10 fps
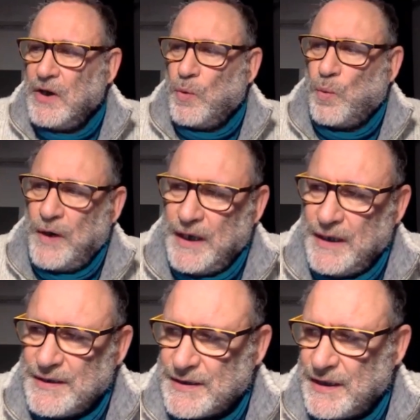
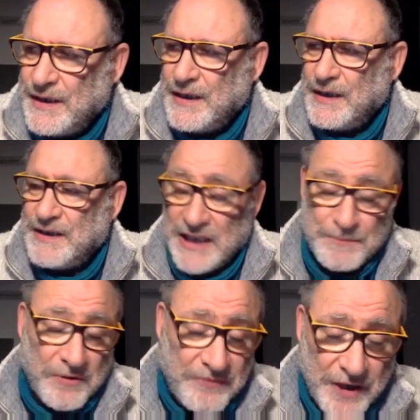with this
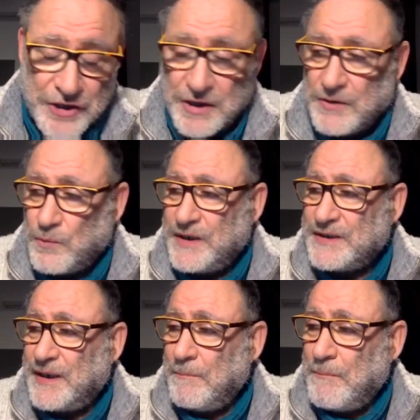profession,
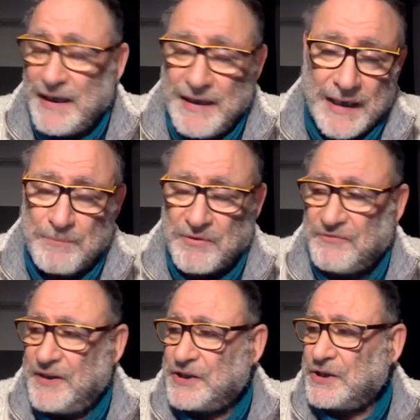with the medical
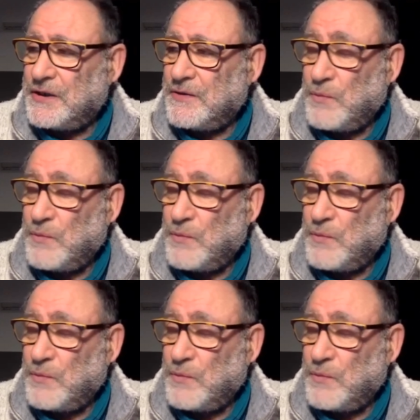profession,